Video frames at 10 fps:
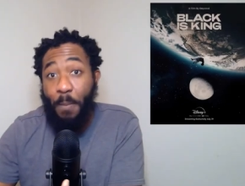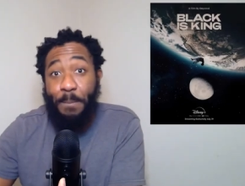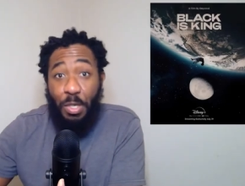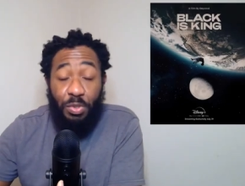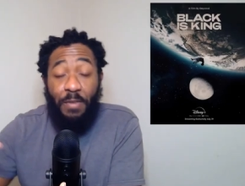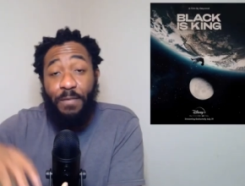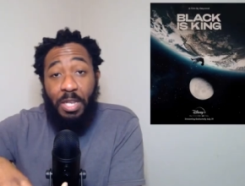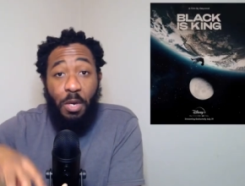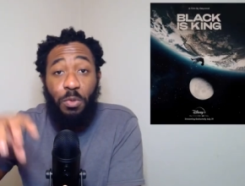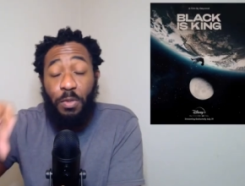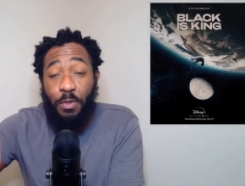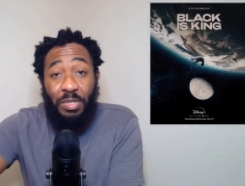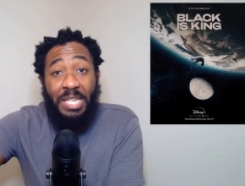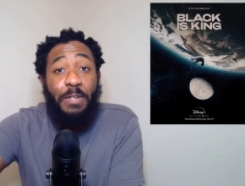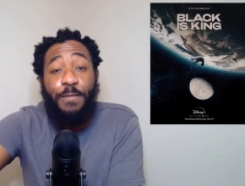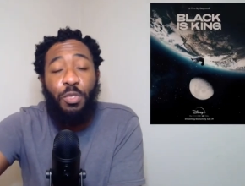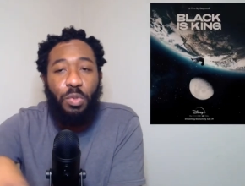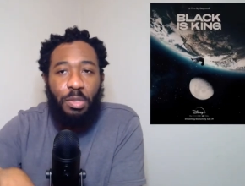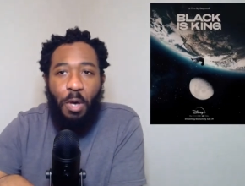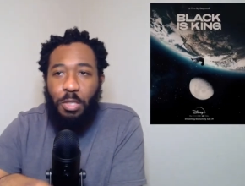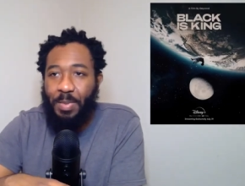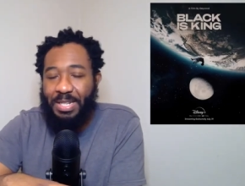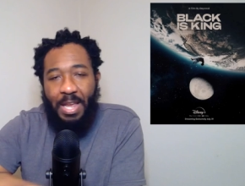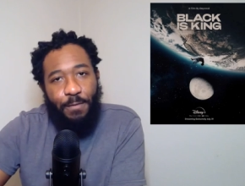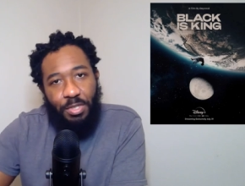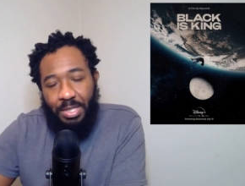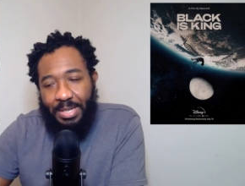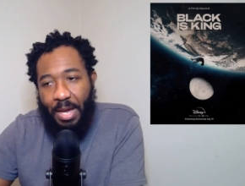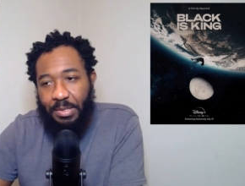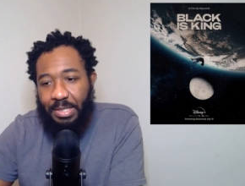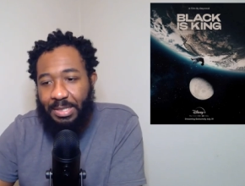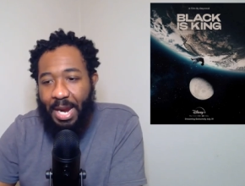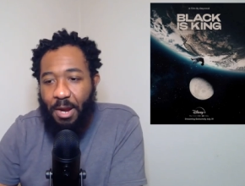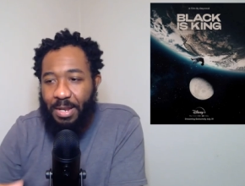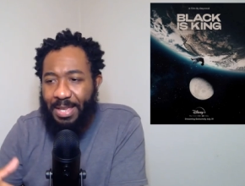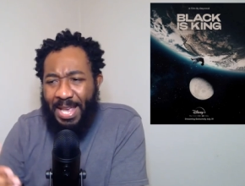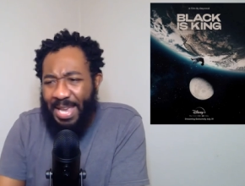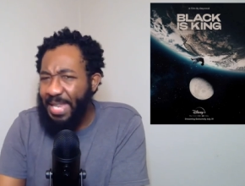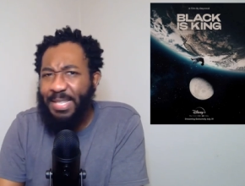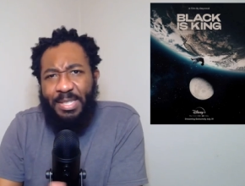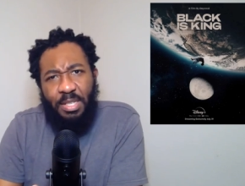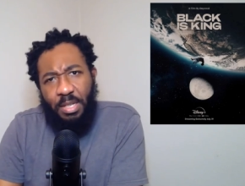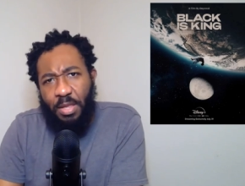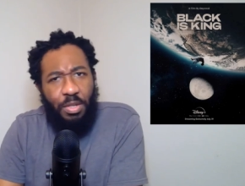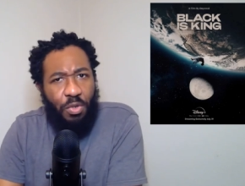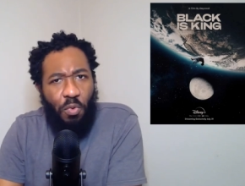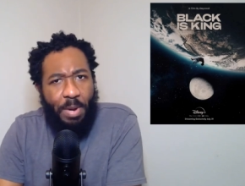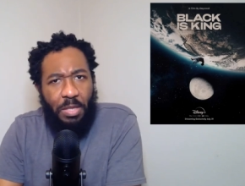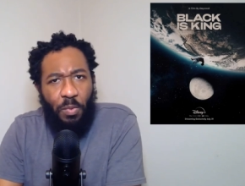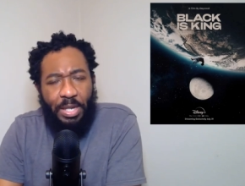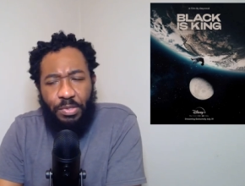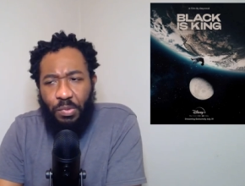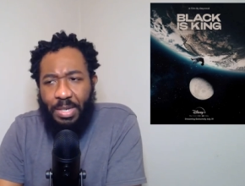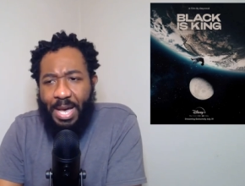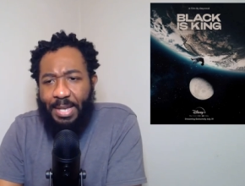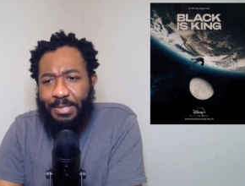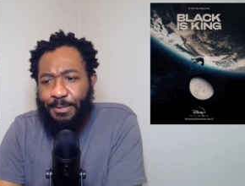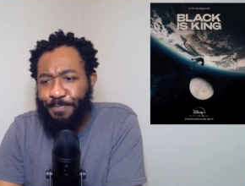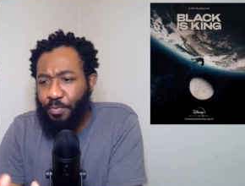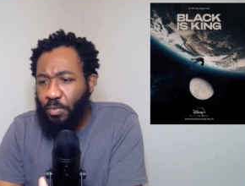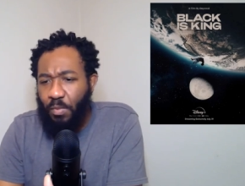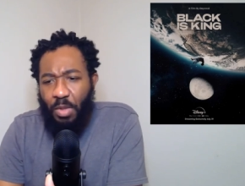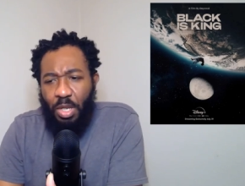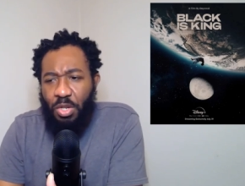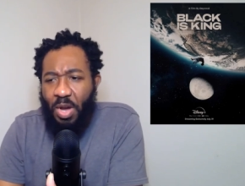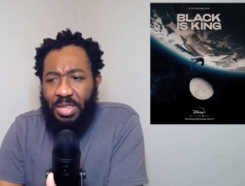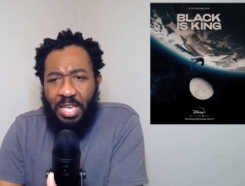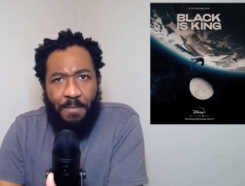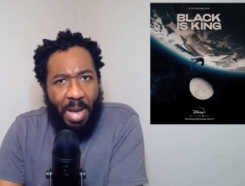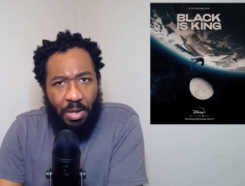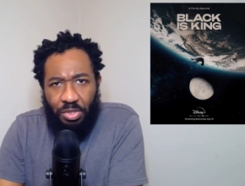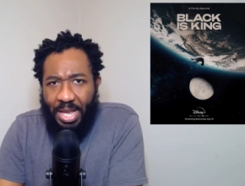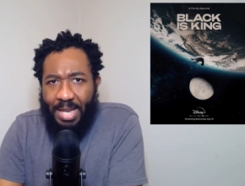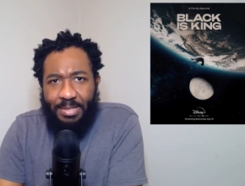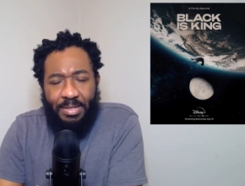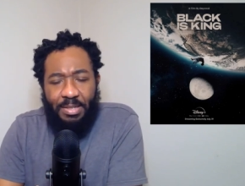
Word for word: music videos of those individual songs, but never sitting down in its entirety. And this isn't nothing new, by the way, too, guys you know, I think of Michael Jackson